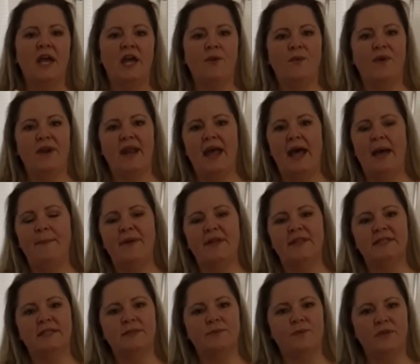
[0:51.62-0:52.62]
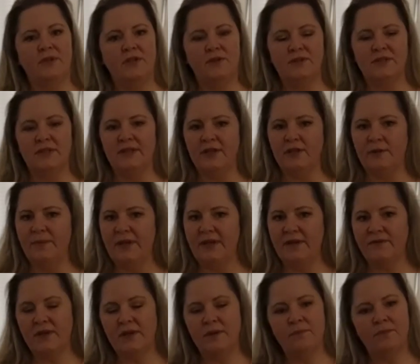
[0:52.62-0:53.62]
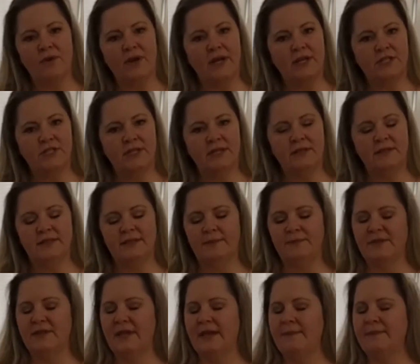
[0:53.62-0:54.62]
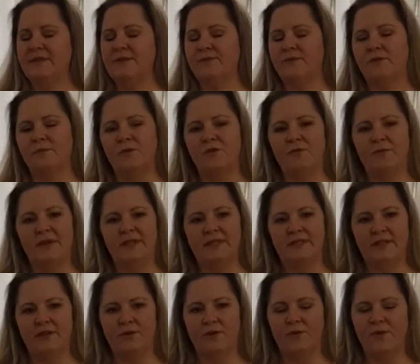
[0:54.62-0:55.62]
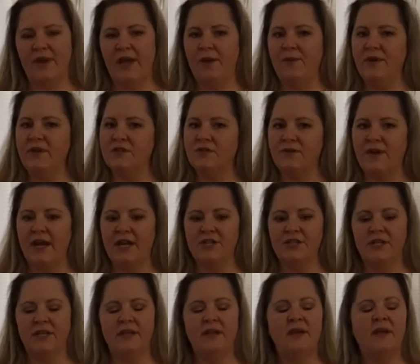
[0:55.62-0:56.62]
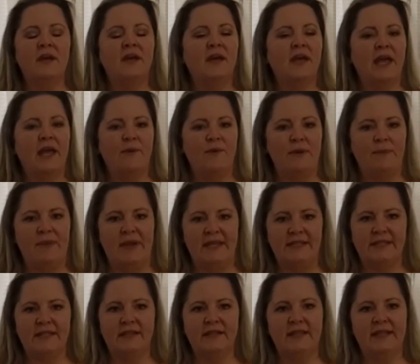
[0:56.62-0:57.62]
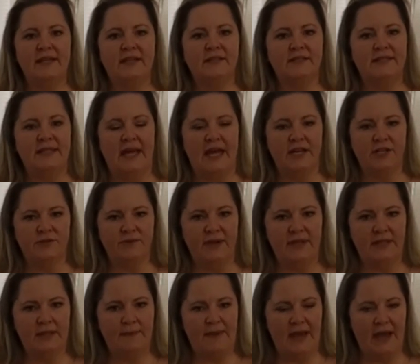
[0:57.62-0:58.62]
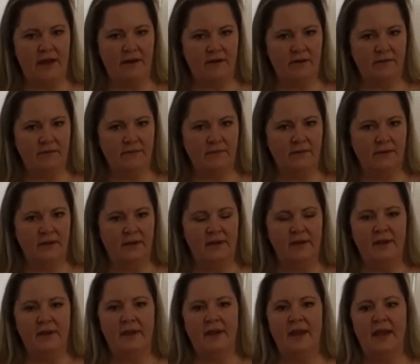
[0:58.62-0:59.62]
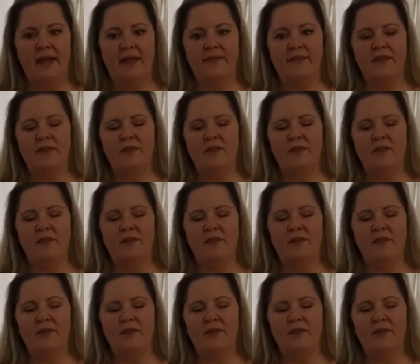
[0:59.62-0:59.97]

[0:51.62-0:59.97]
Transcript: And what happens is we'll use a little bit of compression, sometimes for movements that are going out, we use traction, and we basically exaggerate the pattern, and